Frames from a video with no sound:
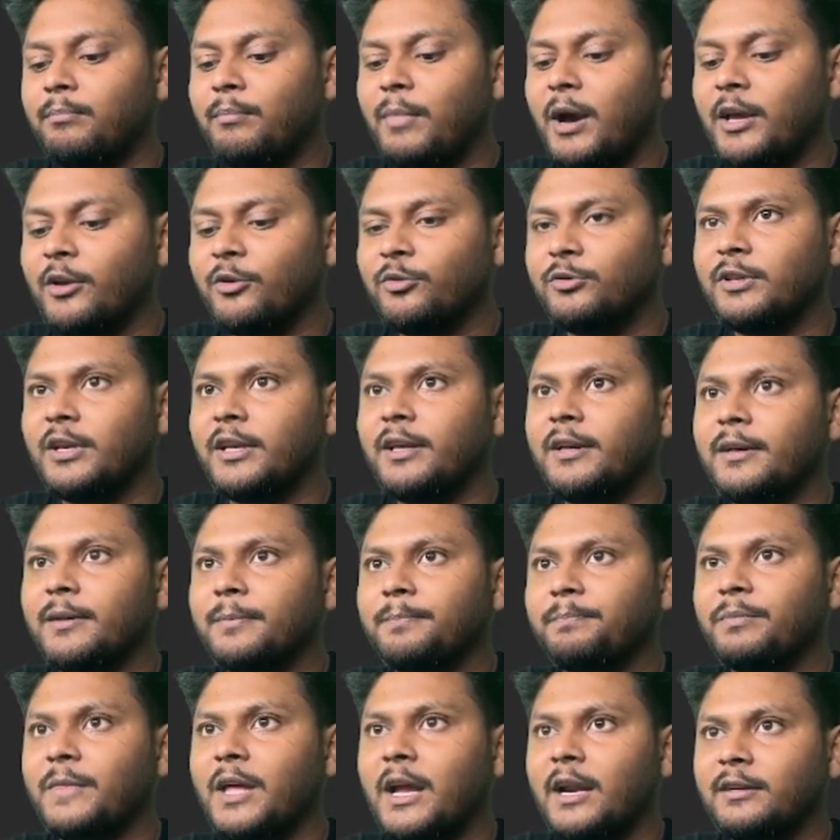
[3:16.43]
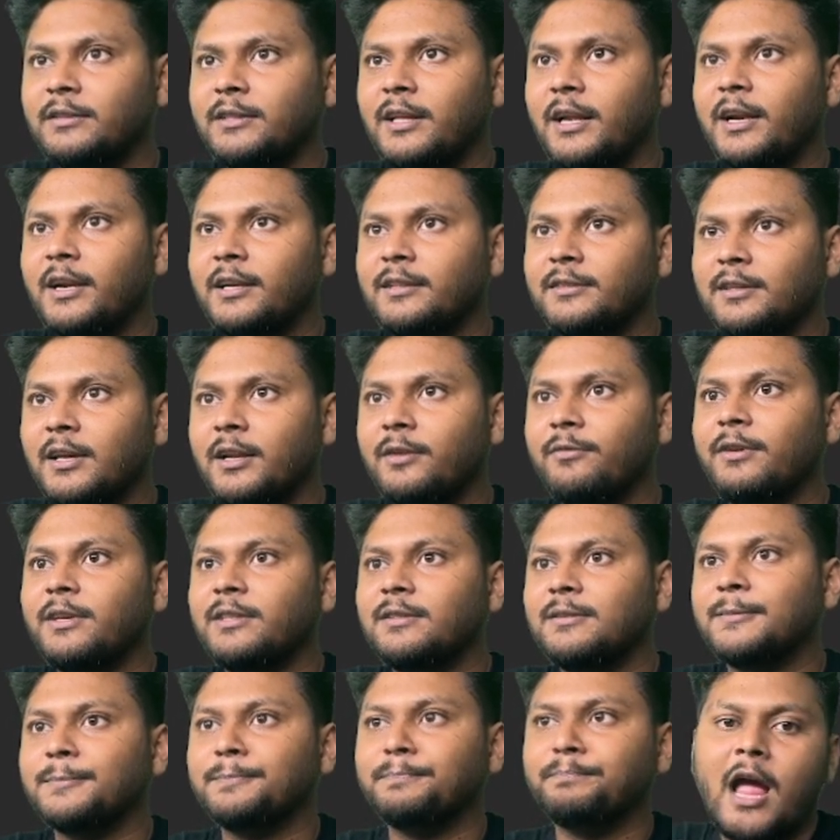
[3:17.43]
by using the rate
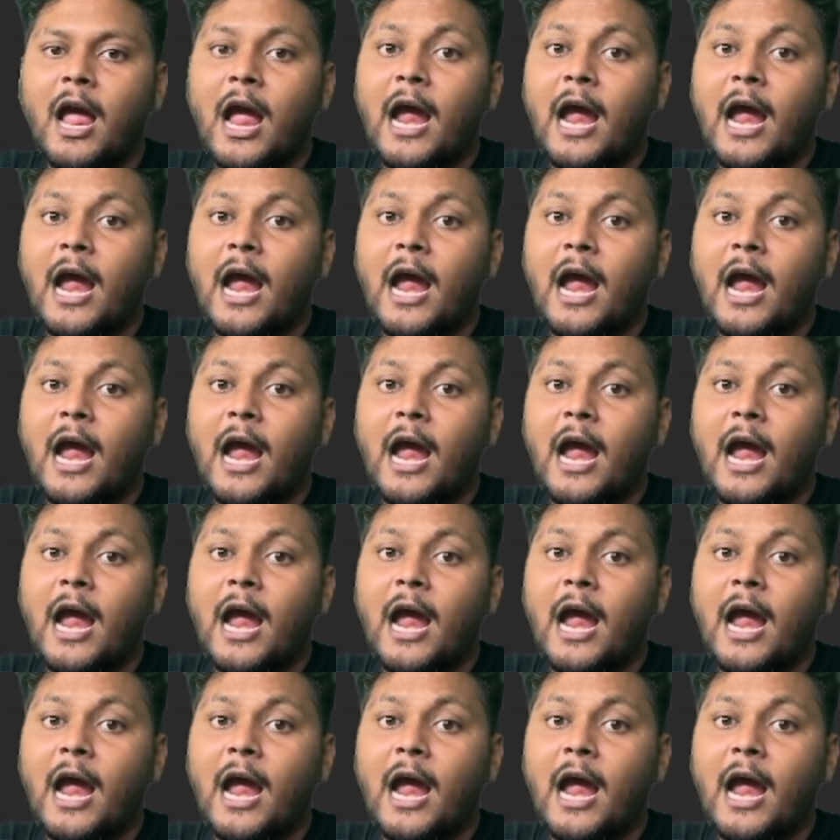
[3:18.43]
service.